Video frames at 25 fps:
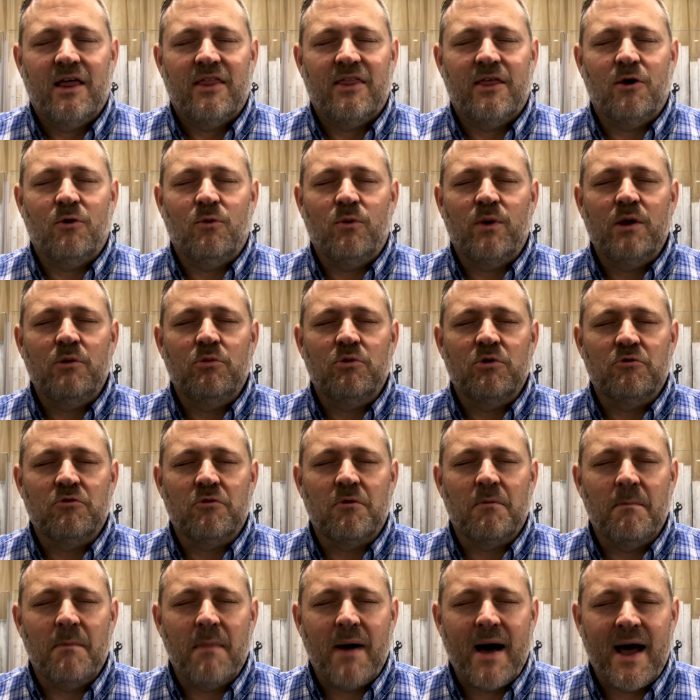that we would
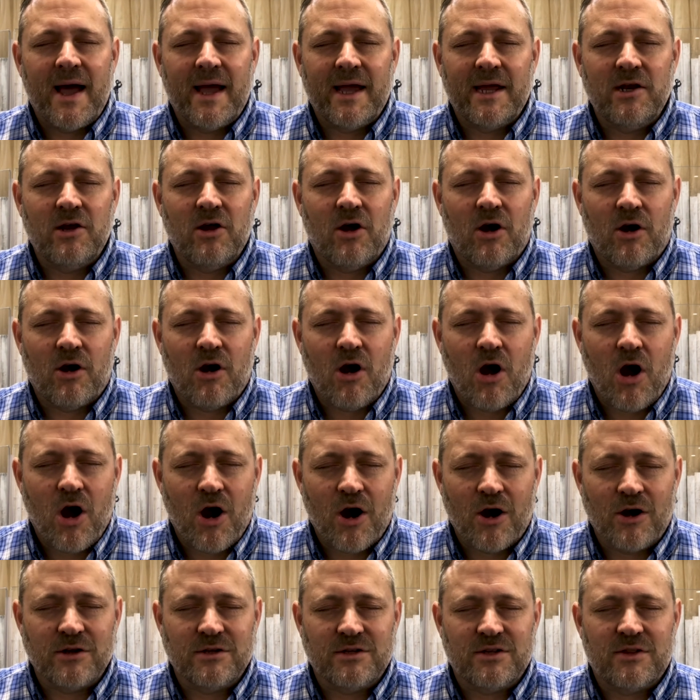remind our
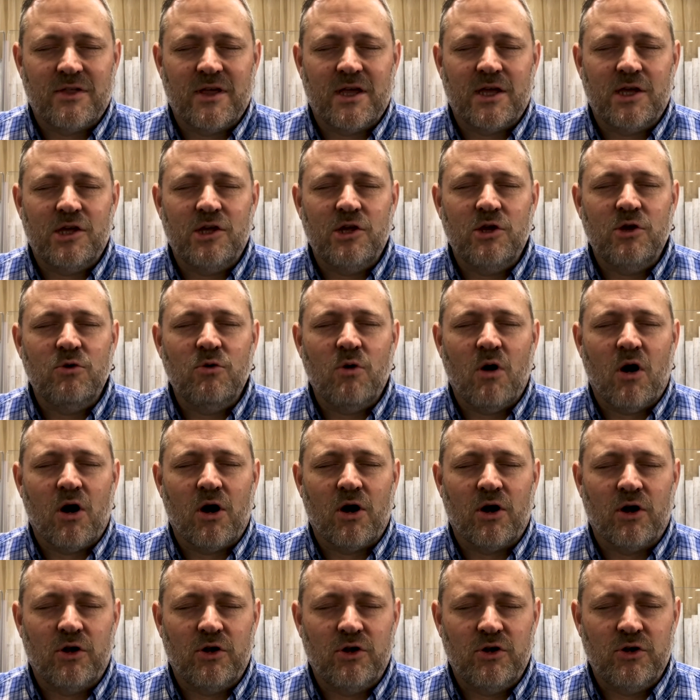hearts that you
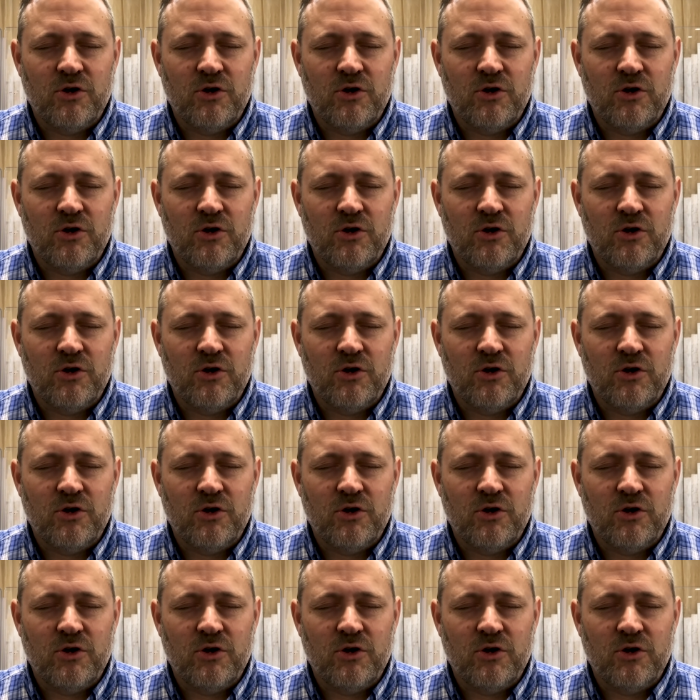are